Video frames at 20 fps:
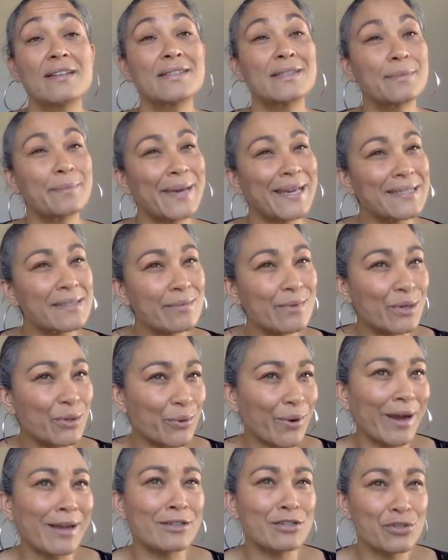to make some
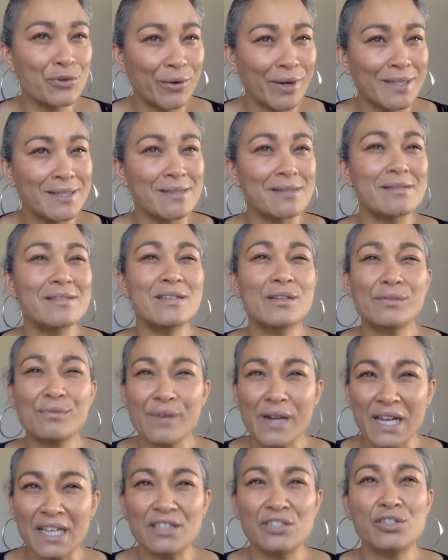great choices to
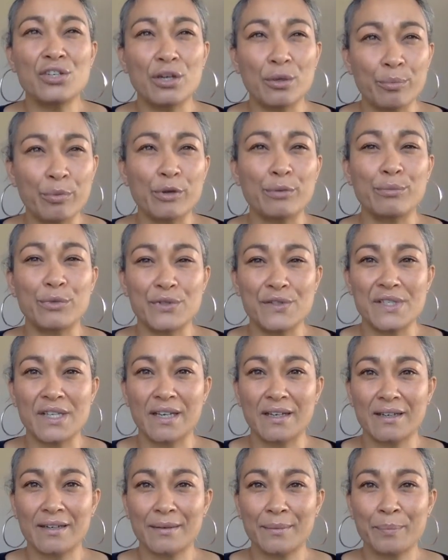reinterpret
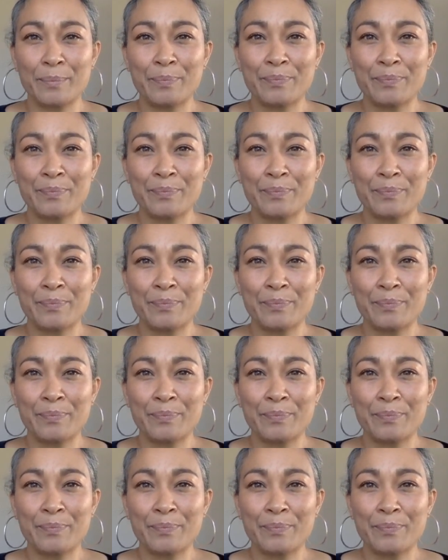music?